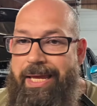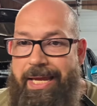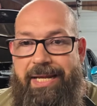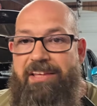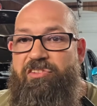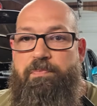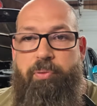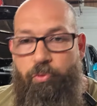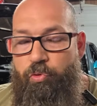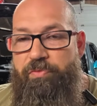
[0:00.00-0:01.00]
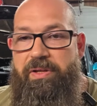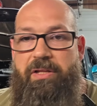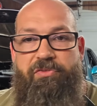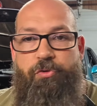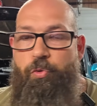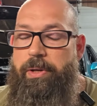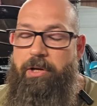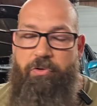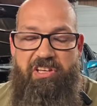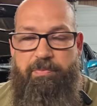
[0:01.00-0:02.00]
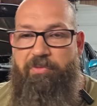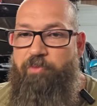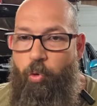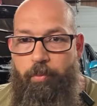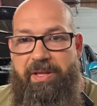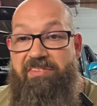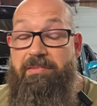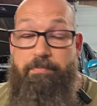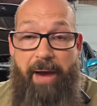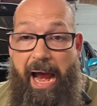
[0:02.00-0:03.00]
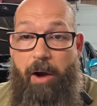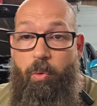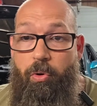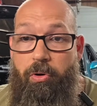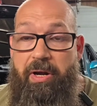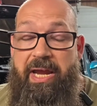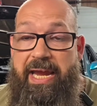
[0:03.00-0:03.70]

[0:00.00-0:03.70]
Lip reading: it is proven to increase performance and power